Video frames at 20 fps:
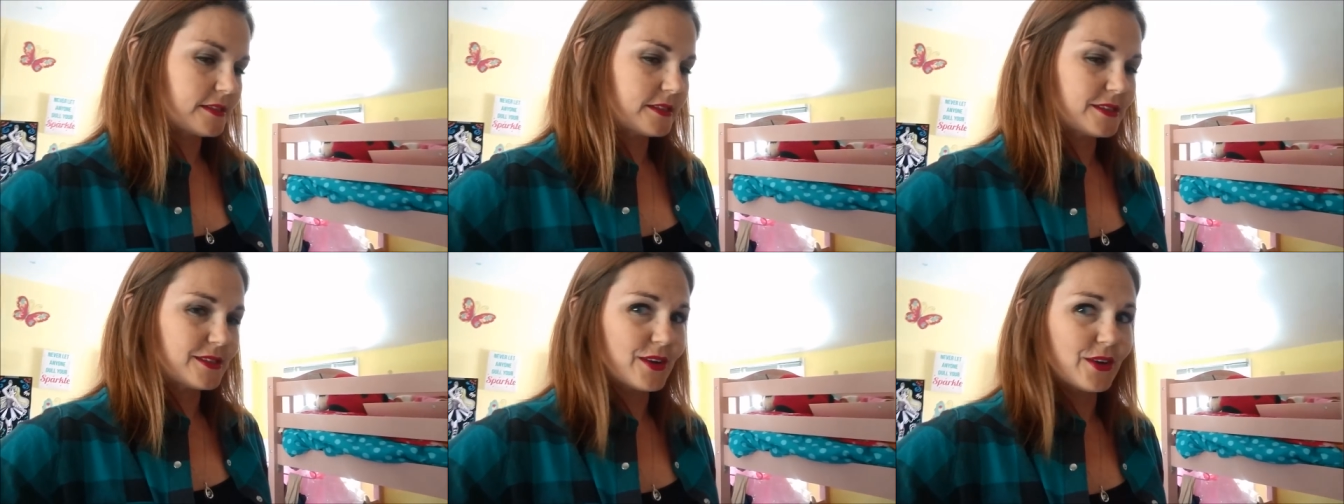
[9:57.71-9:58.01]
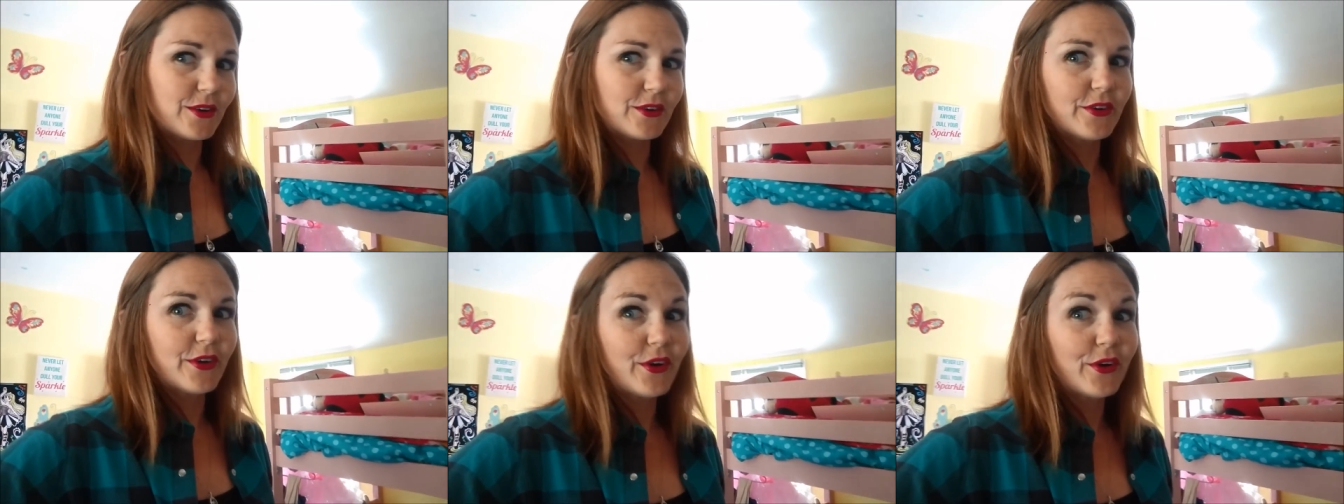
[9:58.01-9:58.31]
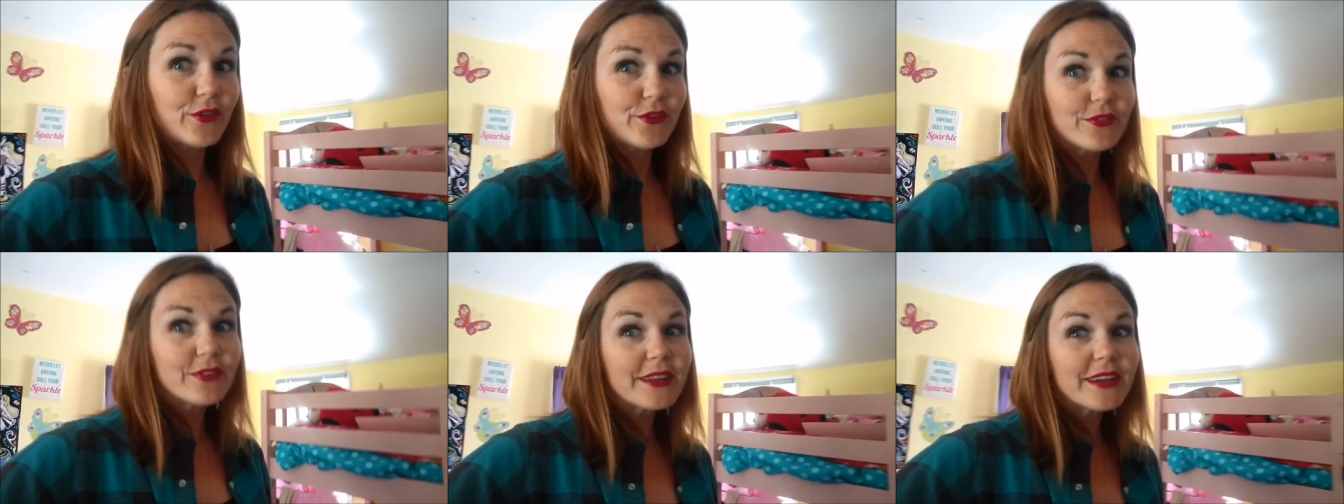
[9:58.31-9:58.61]
So
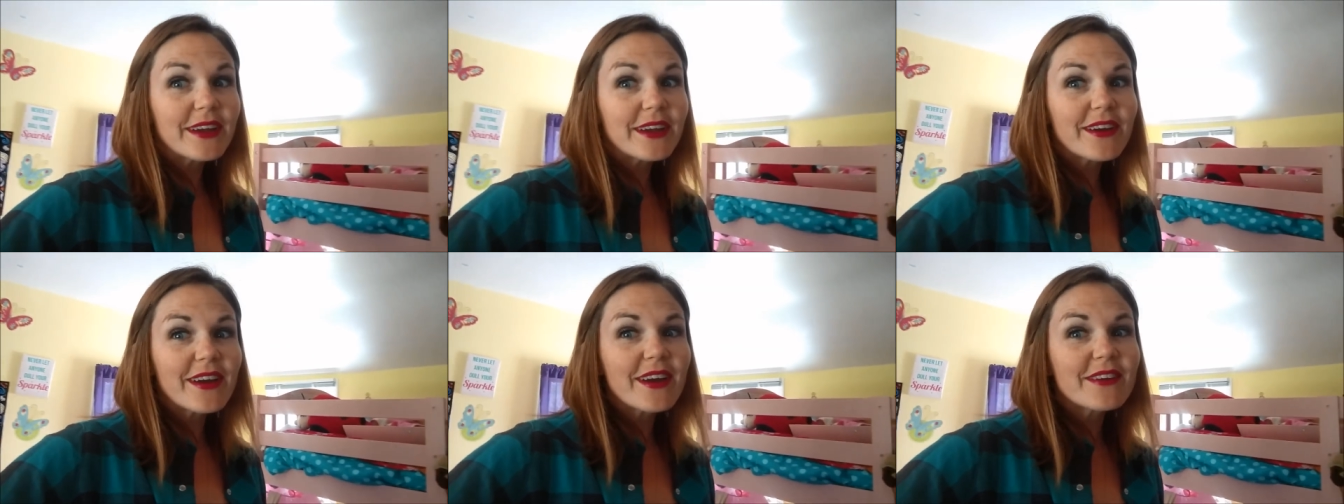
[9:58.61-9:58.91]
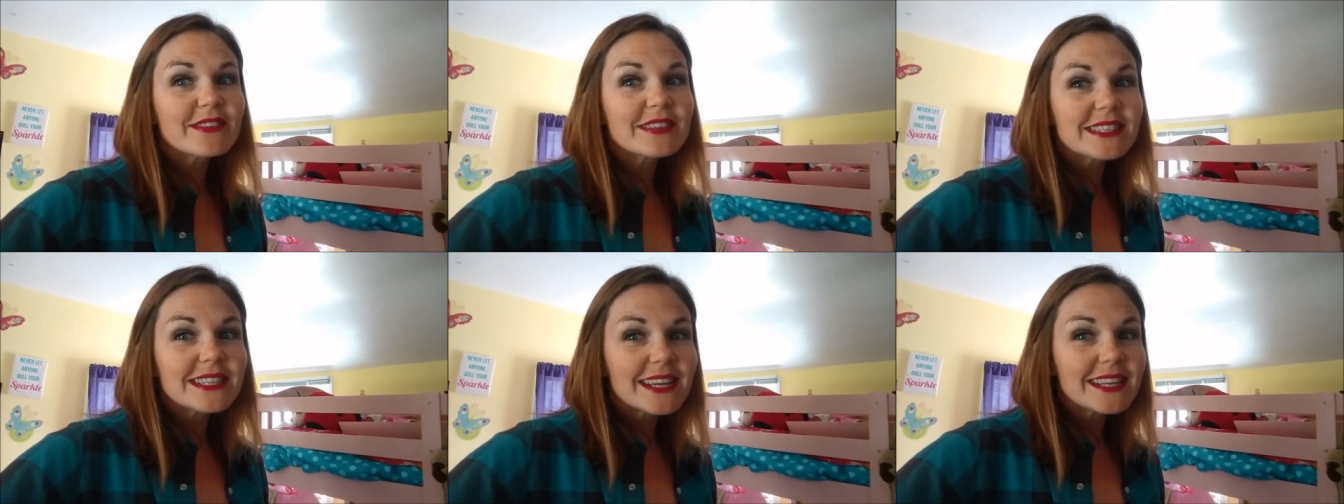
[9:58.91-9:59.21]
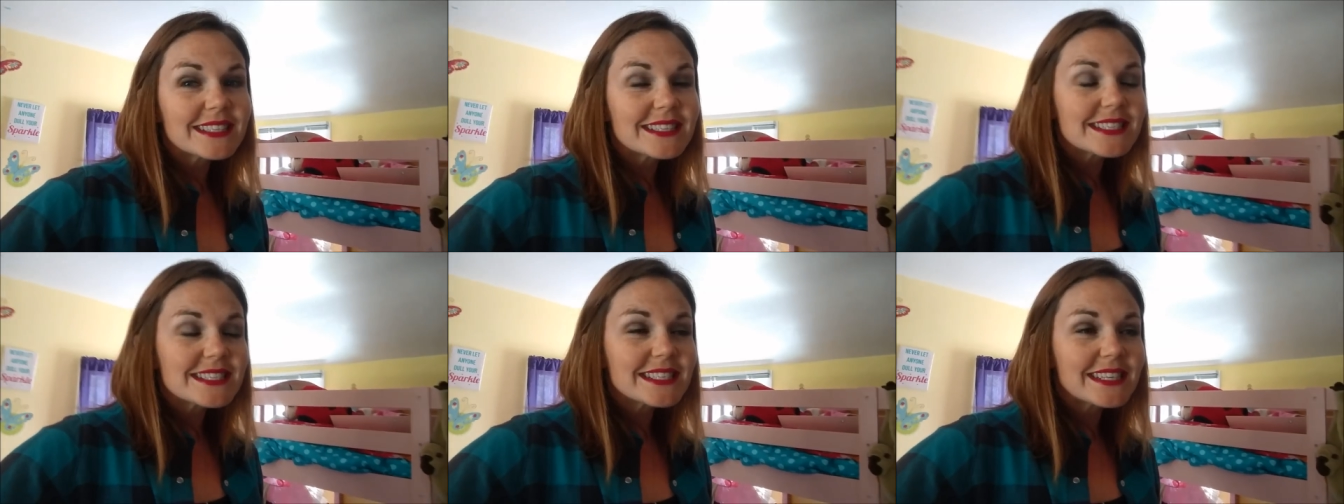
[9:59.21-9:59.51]
hopefully I'll have it
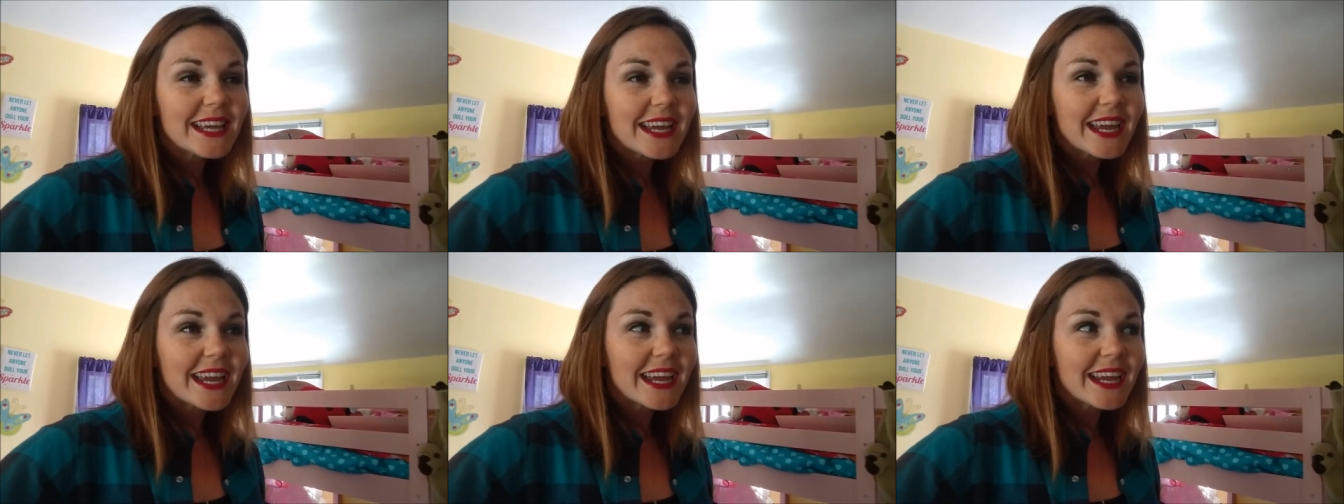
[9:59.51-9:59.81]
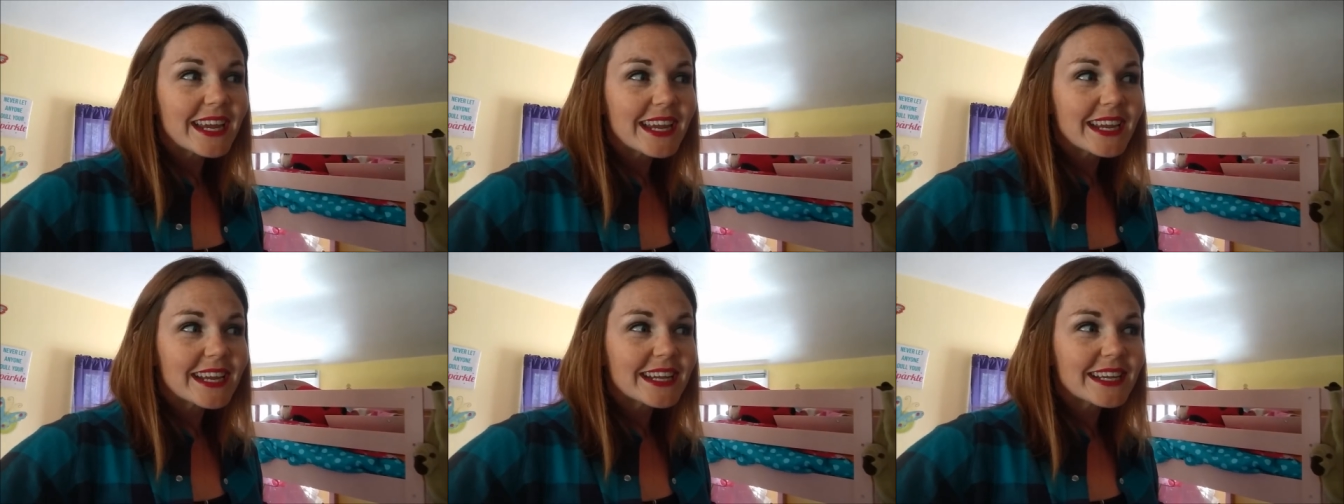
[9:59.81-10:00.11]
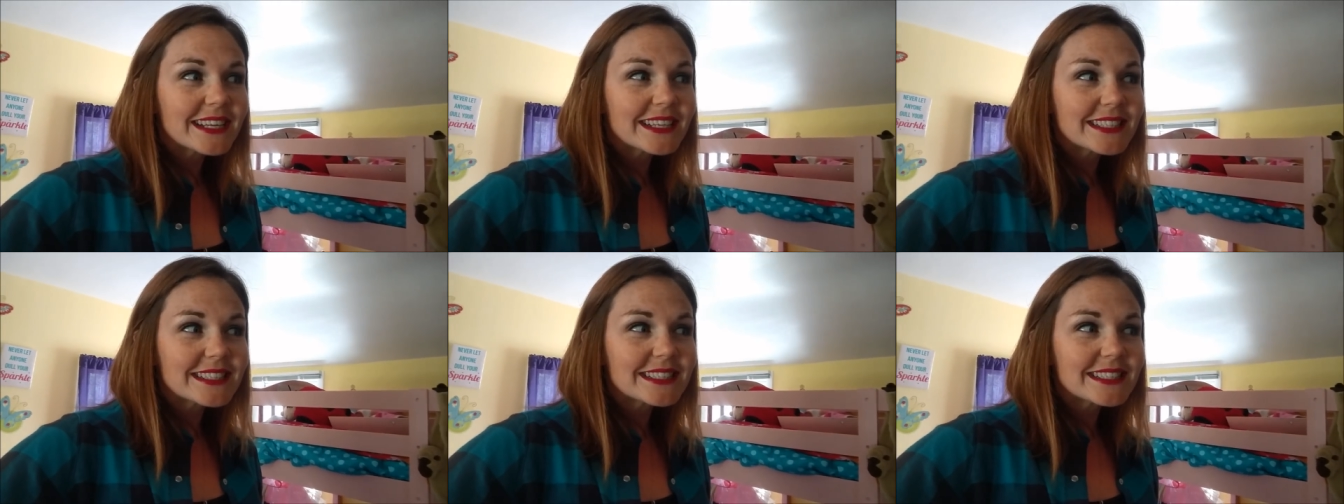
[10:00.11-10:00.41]
done today.
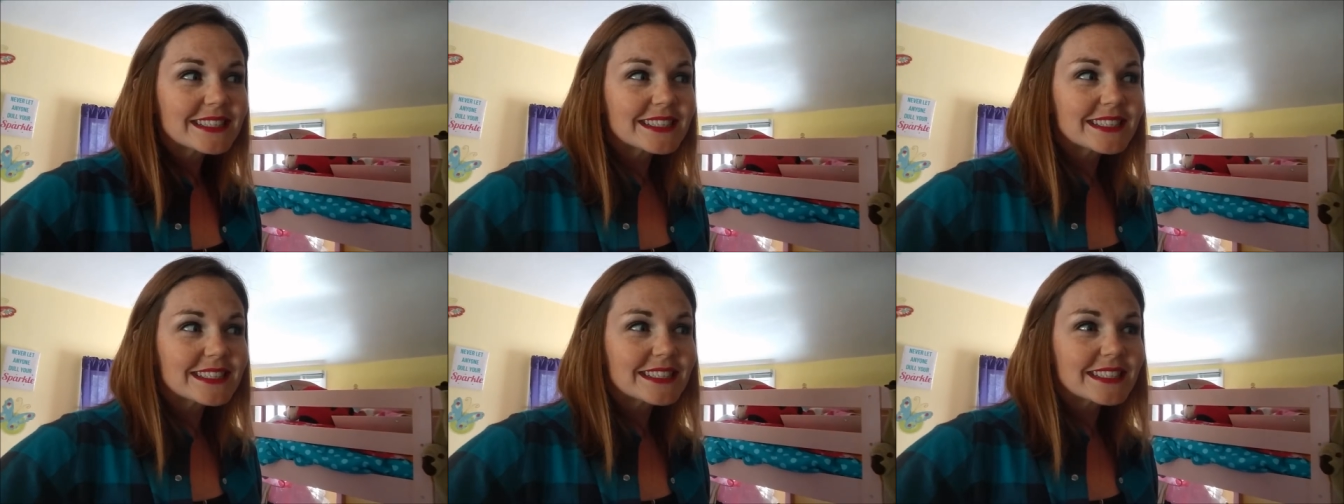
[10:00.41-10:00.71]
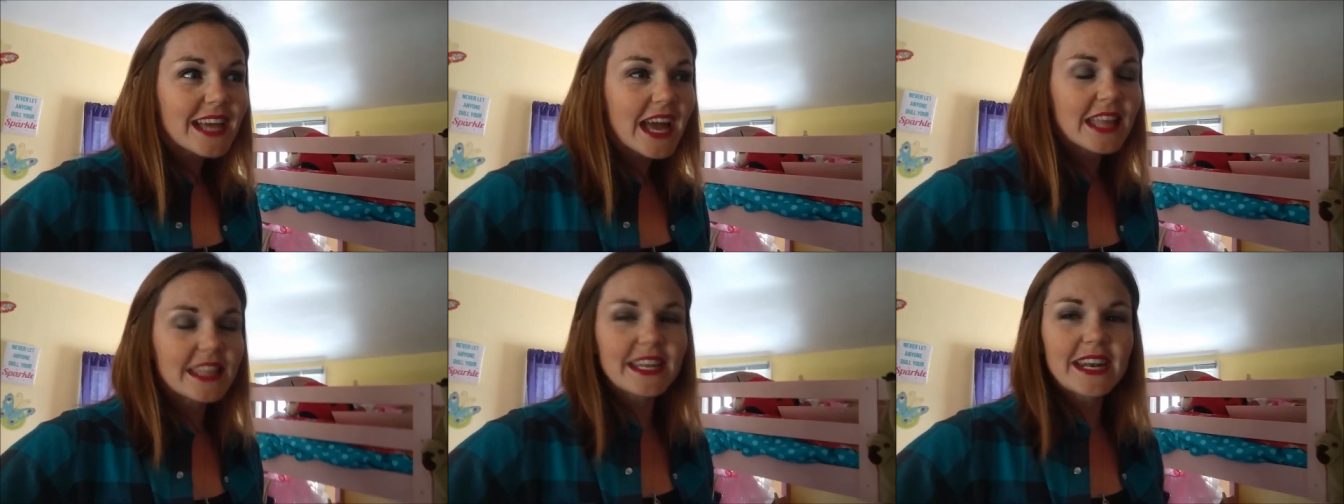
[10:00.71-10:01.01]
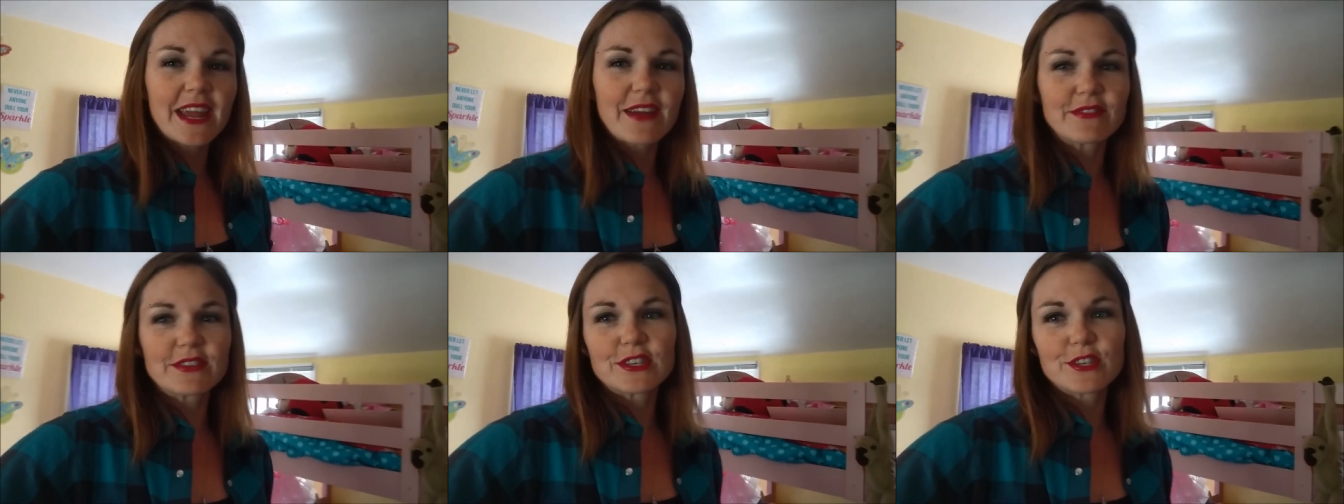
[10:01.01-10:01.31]
And then I
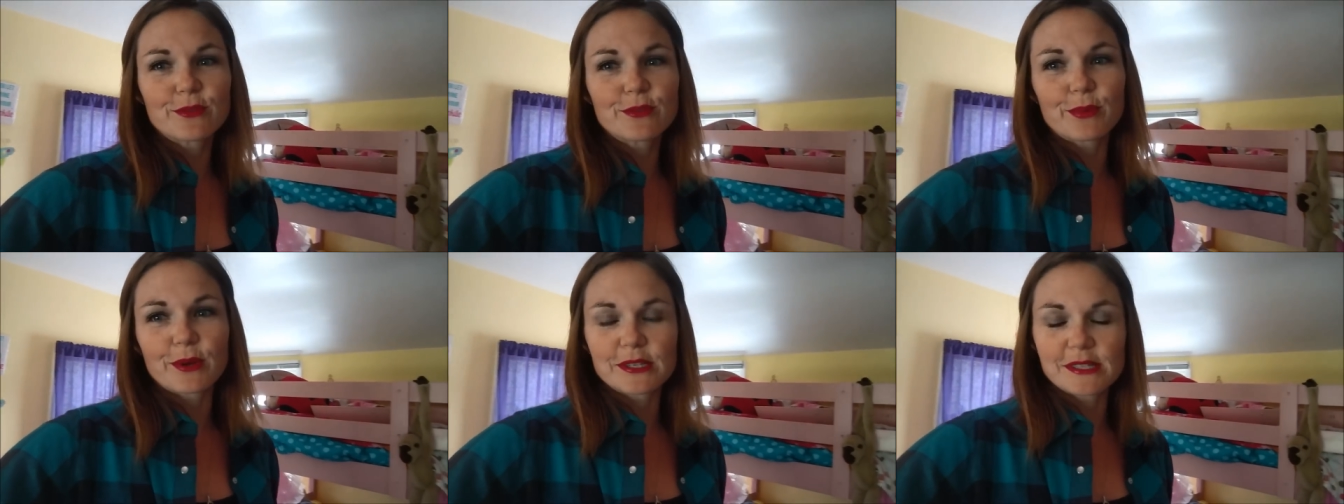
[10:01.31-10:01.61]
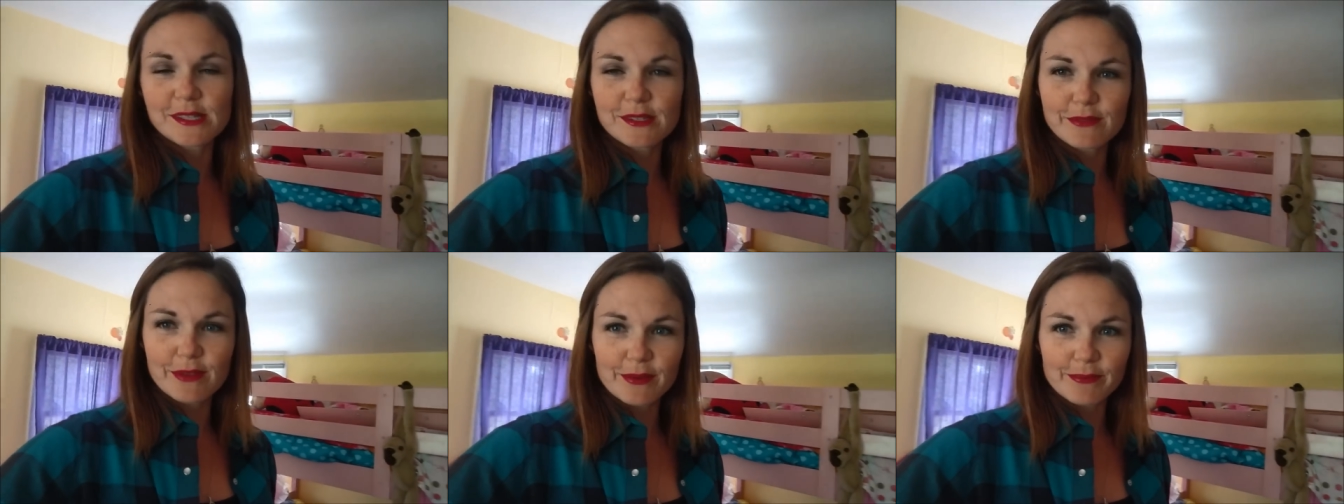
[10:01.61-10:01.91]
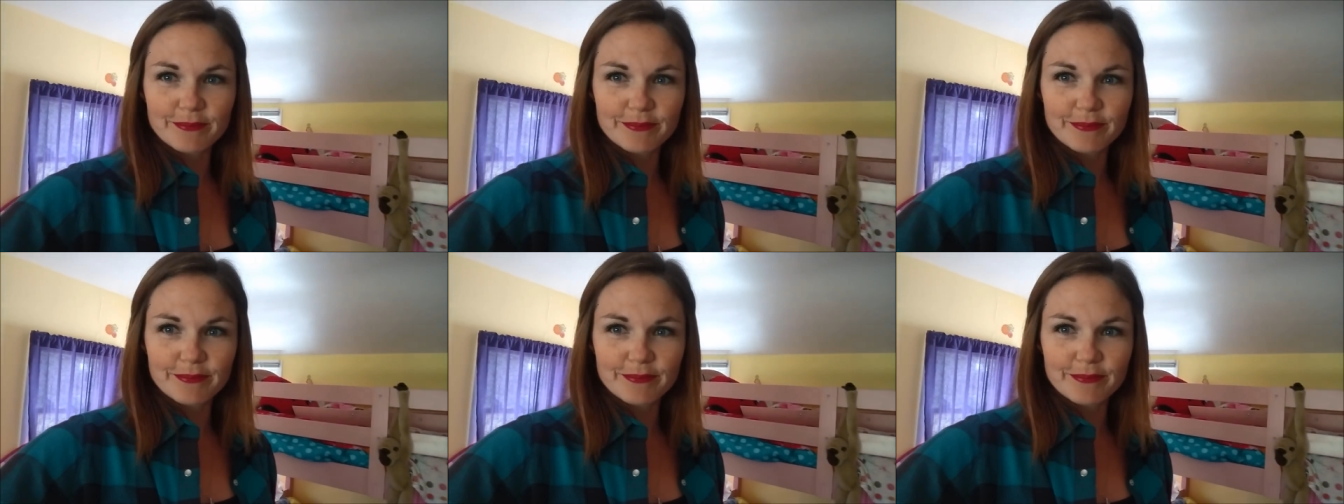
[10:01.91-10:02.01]
have to do the boys too.